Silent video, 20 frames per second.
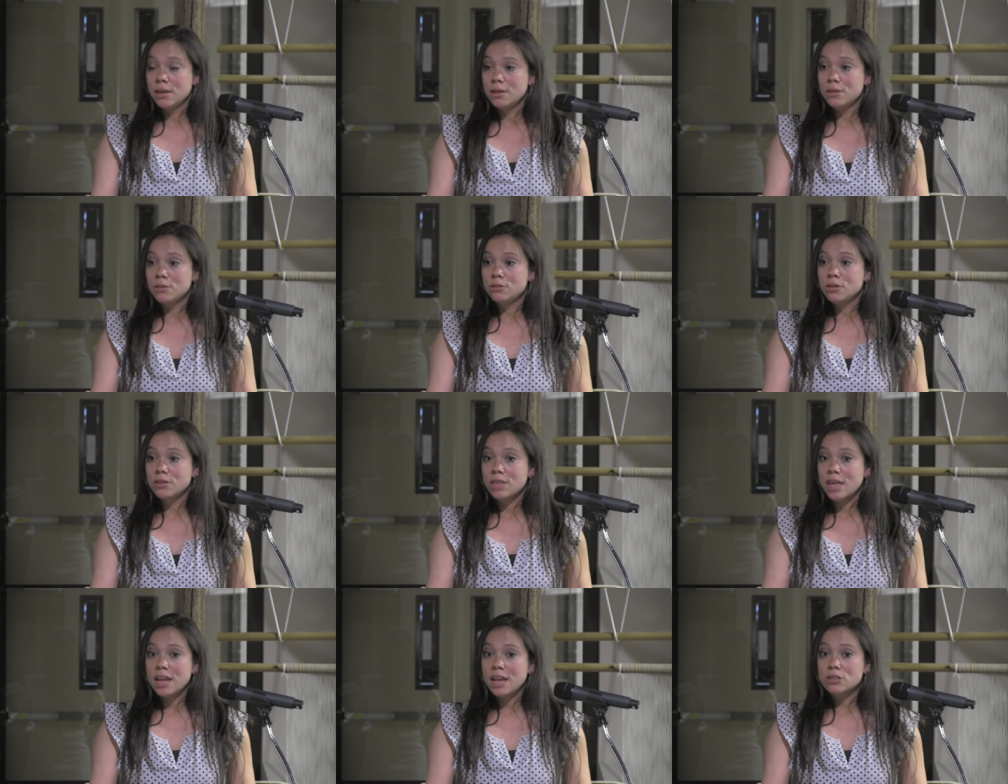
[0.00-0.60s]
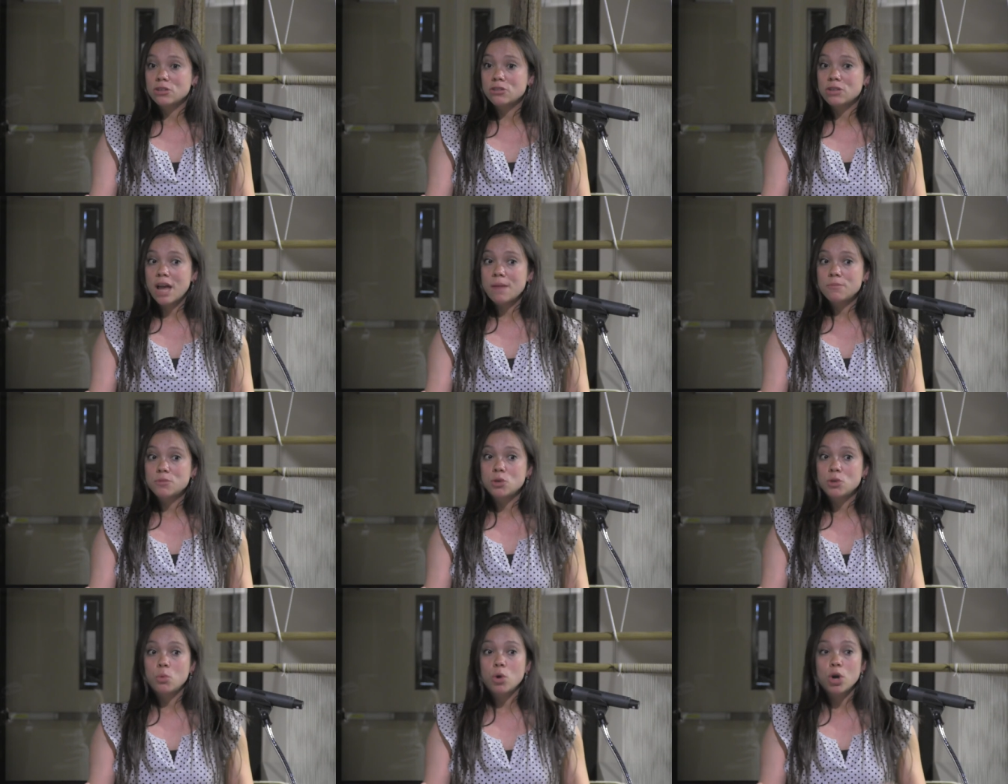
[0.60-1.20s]
You took that extra
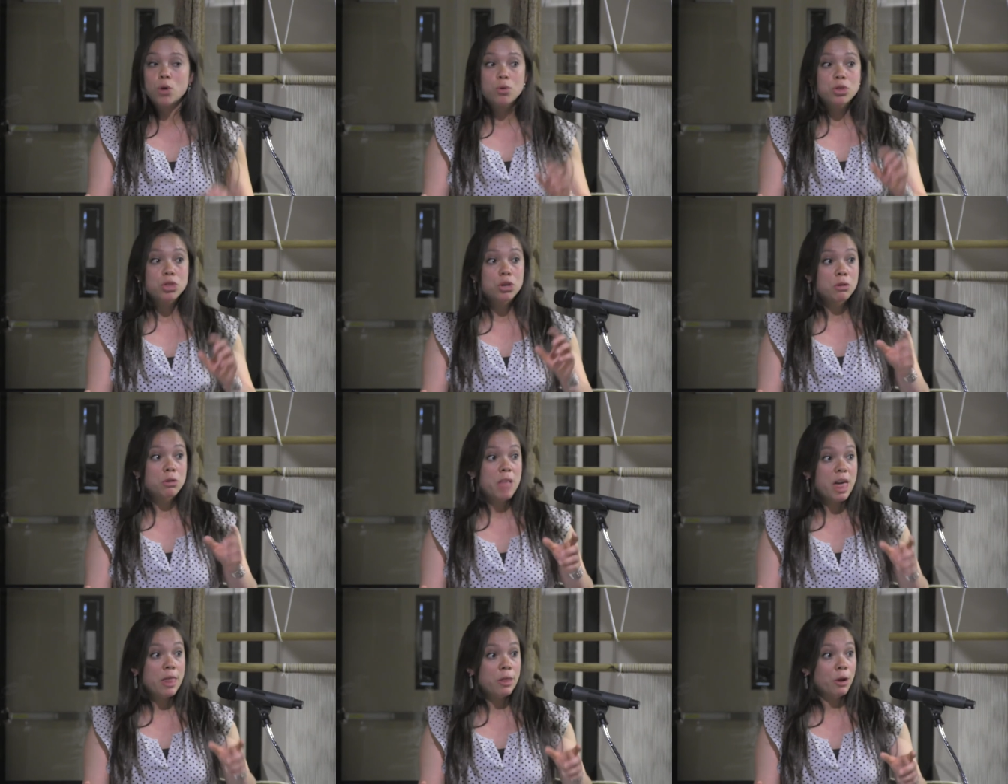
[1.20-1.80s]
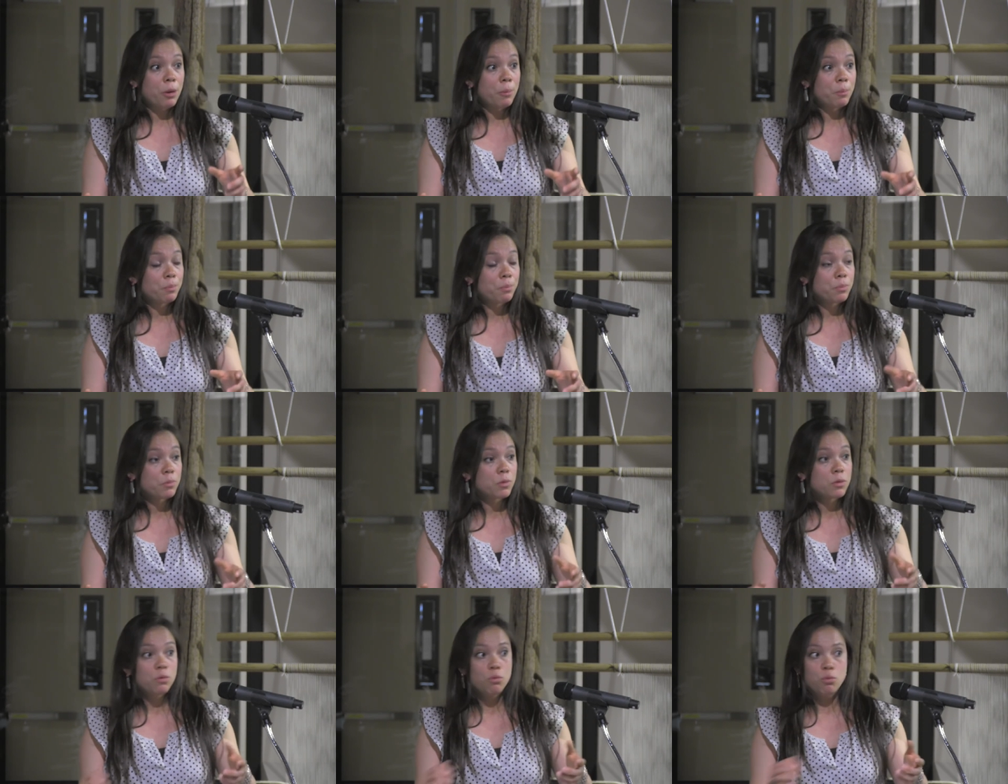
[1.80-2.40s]
time to work with your leather,
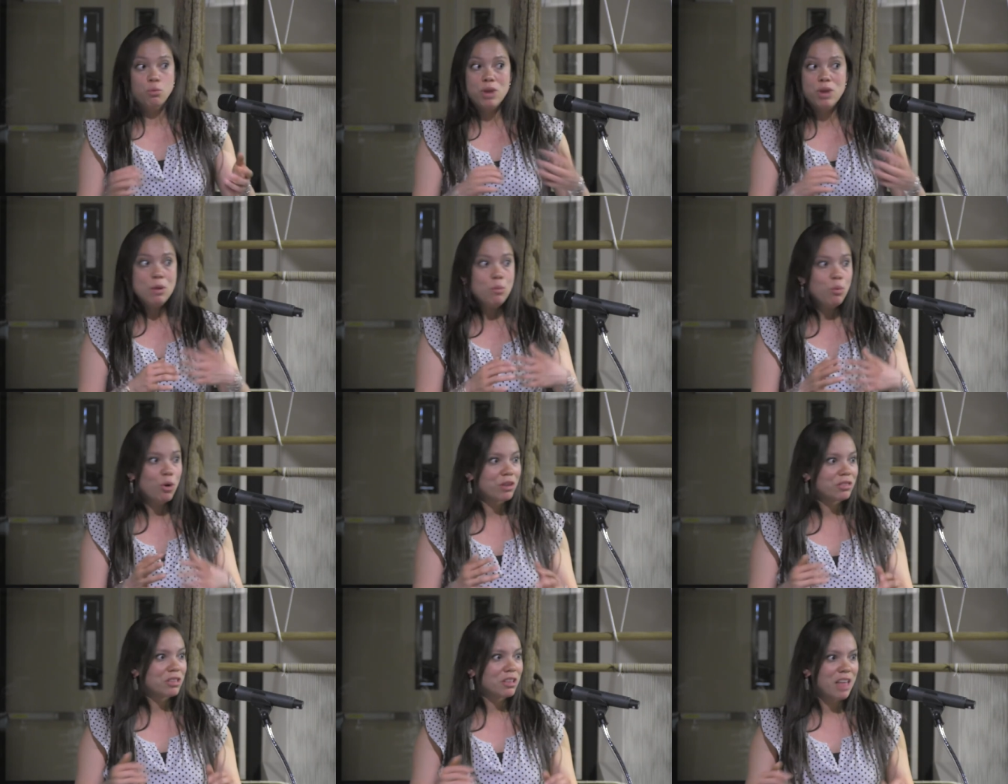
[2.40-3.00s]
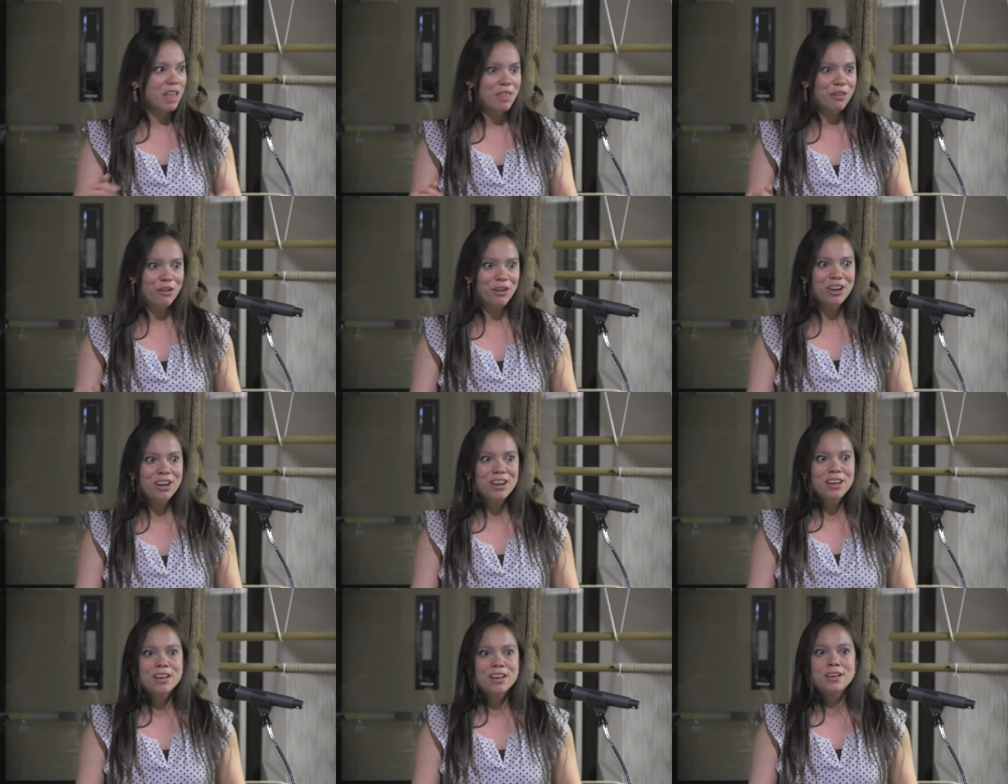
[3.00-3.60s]
rework the leather.